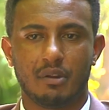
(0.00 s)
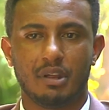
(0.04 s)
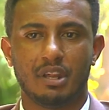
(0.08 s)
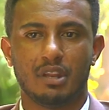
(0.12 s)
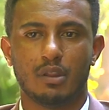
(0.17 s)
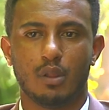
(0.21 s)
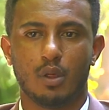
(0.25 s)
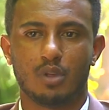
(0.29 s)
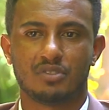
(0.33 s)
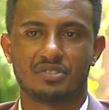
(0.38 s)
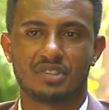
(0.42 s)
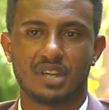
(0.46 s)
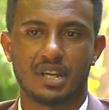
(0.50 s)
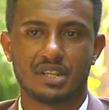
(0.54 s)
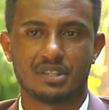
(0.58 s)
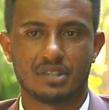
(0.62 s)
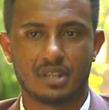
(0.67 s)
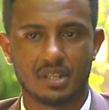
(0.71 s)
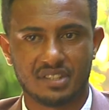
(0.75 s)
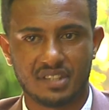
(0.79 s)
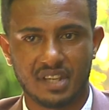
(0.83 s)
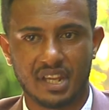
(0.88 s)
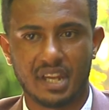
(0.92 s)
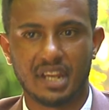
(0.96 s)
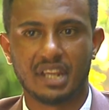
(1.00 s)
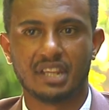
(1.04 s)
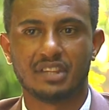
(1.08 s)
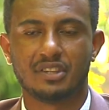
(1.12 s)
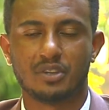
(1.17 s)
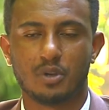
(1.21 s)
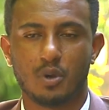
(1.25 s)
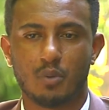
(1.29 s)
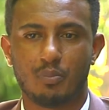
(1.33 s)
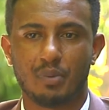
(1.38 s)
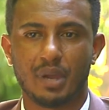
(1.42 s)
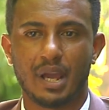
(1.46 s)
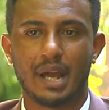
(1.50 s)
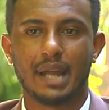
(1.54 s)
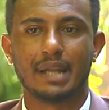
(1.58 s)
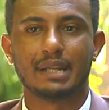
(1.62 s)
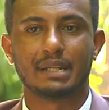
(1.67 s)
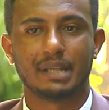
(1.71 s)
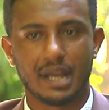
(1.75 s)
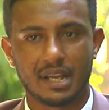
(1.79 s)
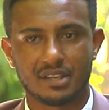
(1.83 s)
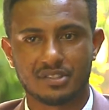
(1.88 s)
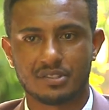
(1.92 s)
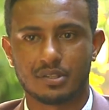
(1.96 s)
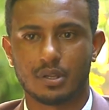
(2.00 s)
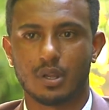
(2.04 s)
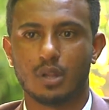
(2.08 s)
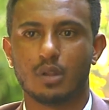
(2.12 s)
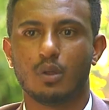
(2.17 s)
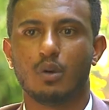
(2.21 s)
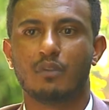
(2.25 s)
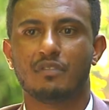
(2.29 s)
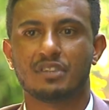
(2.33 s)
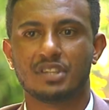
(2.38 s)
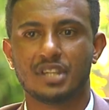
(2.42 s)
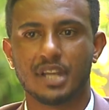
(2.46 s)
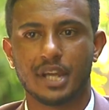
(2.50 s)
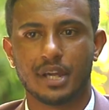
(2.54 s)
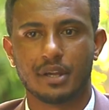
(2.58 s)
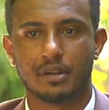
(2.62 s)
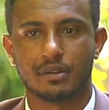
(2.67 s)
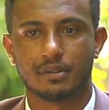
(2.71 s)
in Los Angeles and Ethiopian Council over there?